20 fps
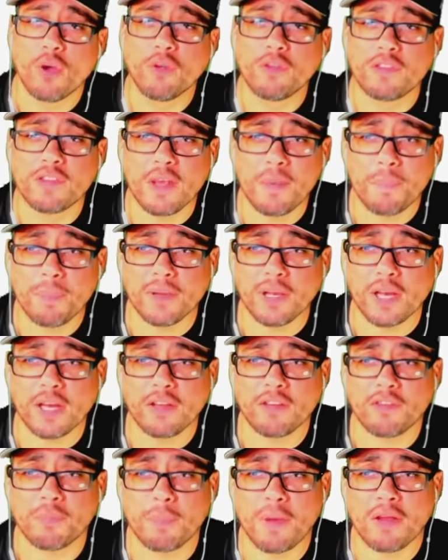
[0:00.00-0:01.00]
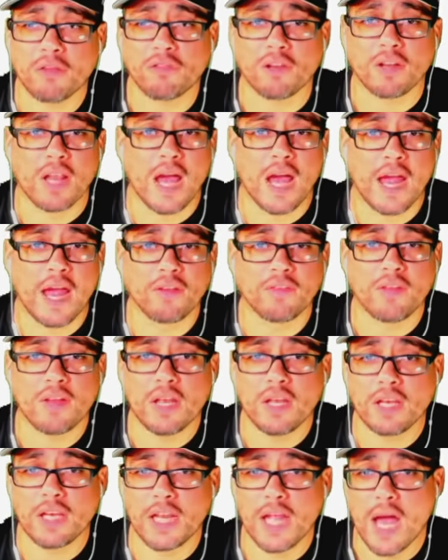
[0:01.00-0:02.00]
who typically specialize
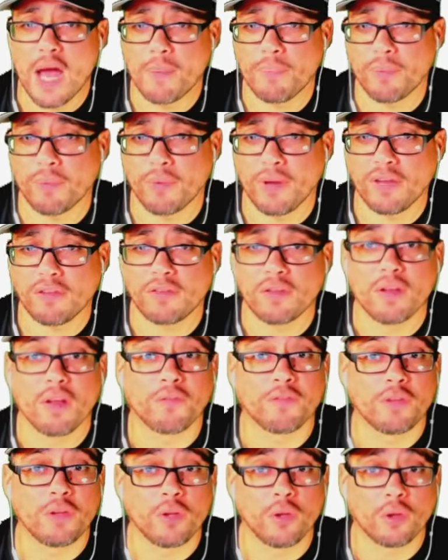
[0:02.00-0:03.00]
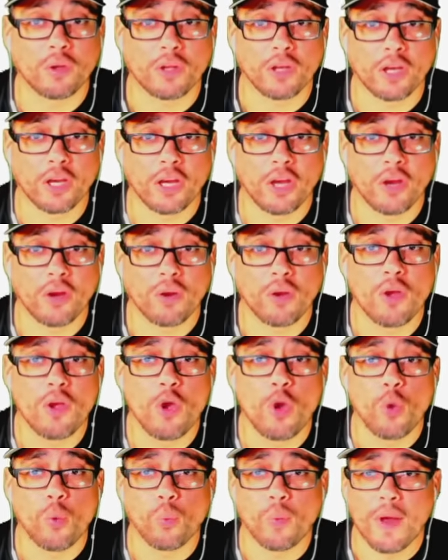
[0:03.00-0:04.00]
in the operation of nuclear
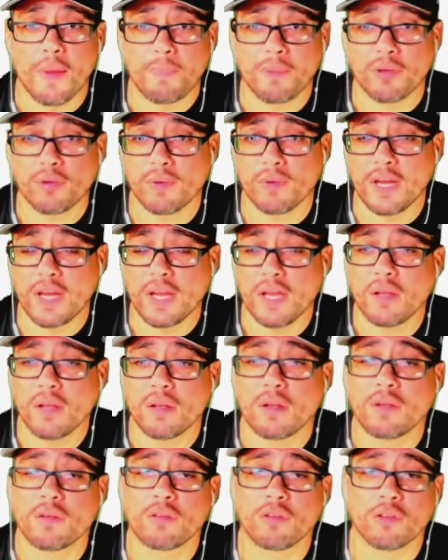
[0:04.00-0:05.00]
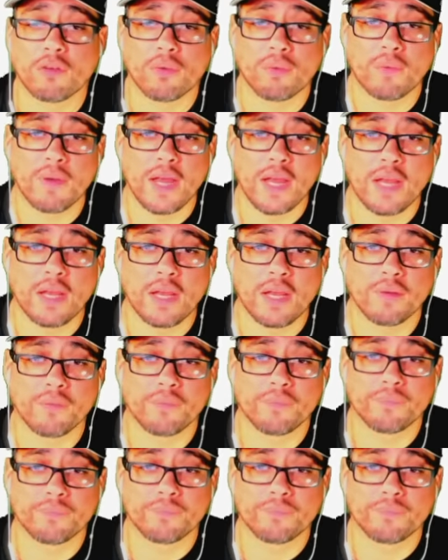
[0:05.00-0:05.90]
weaponry to Ukraine.